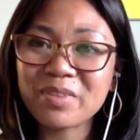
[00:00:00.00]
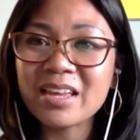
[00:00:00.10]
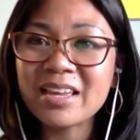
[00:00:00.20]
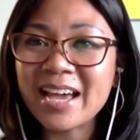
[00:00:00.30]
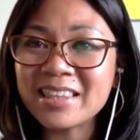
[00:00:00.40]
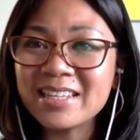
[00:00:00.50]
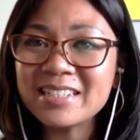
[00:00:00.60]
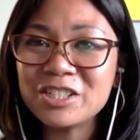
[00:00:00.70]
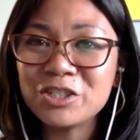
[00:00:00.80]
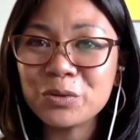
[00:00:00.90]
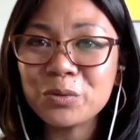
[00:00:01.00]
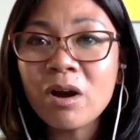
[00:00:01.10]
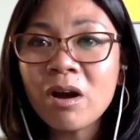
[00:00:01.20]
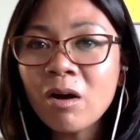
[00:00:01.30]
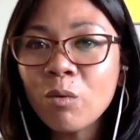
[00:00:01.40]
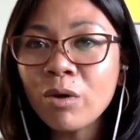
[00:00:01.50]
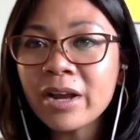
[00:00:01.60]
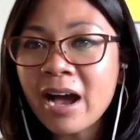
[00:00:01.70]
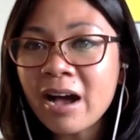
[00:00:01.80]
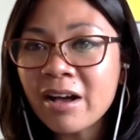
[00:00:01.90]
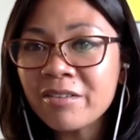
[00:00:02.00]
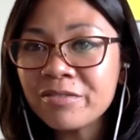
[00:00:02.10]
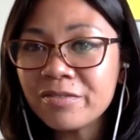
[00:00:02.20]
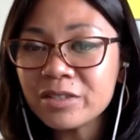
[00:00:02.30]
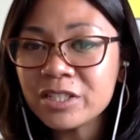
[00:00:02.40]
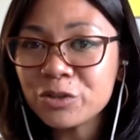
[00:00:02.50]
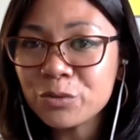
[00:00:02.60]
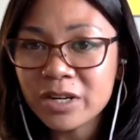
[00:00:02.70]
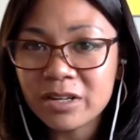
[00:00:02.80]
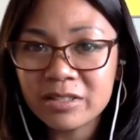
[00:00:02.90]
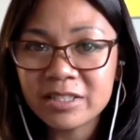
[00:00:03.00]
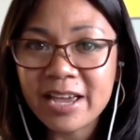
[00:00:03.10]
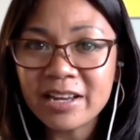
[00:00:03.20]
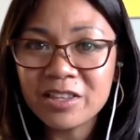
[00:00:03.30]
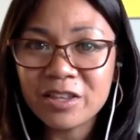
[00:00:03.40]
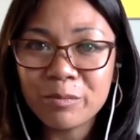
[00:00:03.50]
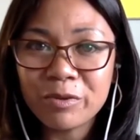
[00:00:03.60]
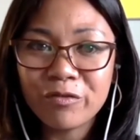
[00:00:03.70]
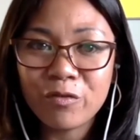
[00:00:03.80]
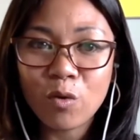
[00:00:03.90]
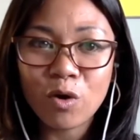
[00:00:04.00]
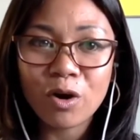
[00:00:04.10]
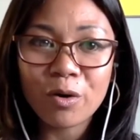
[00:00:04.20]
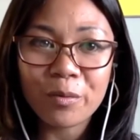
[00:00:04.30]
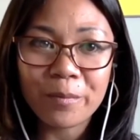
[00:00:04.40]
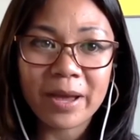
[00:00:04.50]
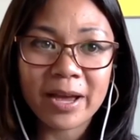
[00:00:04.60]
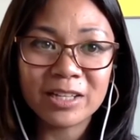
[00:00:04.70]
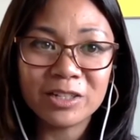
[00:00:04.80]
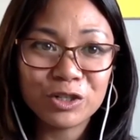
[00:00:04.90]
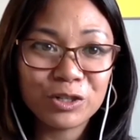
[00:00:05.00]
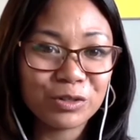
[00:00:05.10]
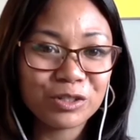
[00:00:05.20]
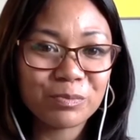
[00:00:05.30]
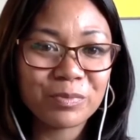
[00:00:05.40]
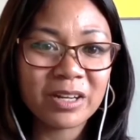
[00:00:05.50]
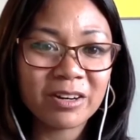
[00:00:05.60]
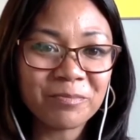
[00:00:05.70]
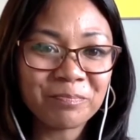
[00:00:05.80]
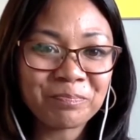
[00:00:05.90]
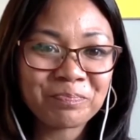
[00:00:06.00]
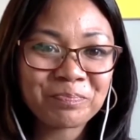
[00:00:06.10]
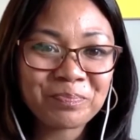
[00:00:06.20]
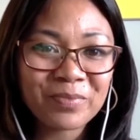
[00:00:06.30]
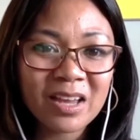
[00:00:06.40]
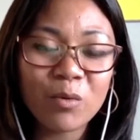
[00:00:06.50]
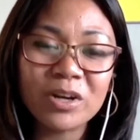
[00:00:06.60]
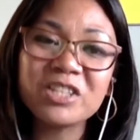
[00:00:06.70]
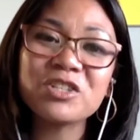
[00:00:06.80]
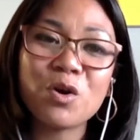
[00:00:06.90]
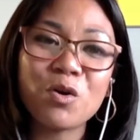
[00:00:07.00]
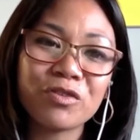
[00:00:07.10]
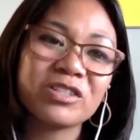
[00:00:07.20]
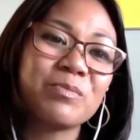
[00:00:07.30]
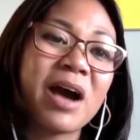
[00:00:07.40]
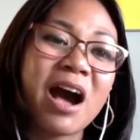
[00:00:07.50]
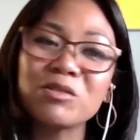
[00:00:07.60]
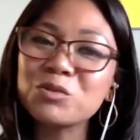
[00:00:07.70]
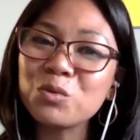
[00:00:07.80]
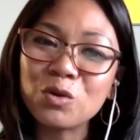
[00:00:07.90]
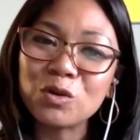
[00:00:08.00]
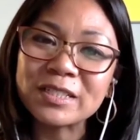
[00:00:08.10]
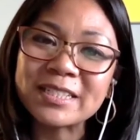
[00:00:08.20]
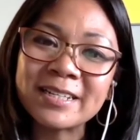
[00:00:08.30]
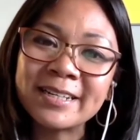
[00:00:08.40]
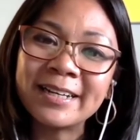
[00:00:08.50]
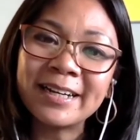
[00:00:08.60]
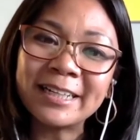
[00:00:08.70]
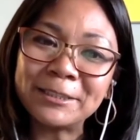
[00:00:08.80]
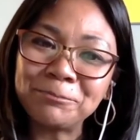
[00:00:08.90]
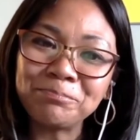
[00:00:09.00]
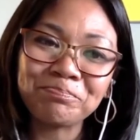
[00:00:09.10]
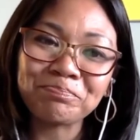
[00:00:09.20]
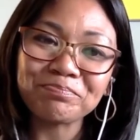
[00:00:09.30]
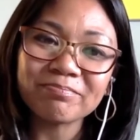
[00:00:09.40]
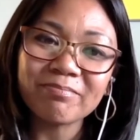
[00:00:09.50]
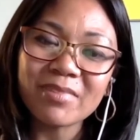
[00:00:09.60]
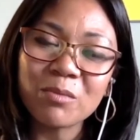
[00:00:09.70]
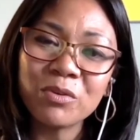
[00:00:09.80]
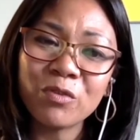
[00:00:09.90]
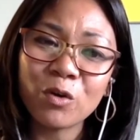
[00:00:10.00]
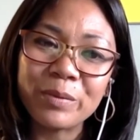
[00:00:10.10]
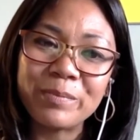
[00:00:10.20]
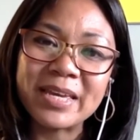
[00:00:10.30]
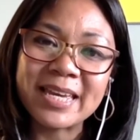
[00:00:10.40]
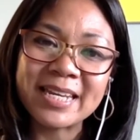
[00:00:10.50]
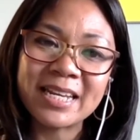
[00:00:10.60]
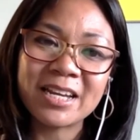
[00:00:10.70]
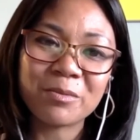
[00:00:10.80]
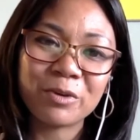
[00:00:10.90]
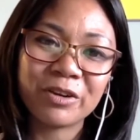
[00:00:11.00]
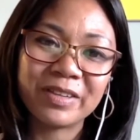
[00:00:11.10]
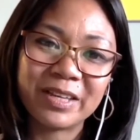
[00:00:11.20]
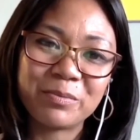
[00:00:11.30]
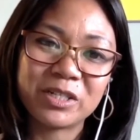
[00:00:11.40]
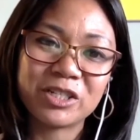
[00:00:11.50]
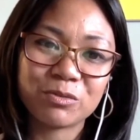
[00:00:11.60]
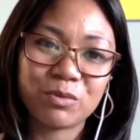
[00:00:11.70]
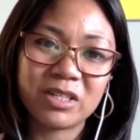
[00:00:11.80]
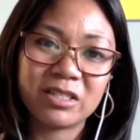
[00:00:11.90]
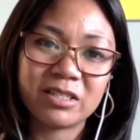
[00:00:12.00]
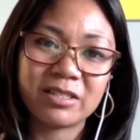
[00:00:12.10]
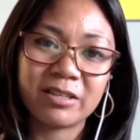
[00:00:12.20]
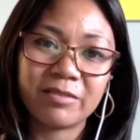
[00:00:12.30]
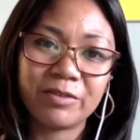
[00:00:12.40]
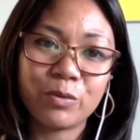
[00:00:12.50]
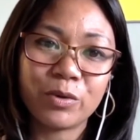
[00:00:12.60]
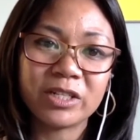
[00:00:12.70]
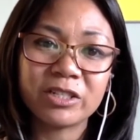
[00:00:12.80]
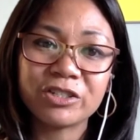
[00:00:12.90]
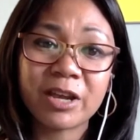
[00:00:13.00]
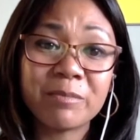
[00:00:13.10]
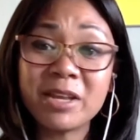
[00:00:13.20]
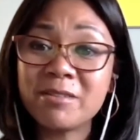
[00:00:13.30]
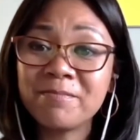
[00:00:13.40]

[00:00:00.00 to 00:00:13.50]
Kathy, did you want to say anything before I introduce Peter? I wanted to go over some house rules before we begin here briefly, but just wanted to see if you wanted to chime in.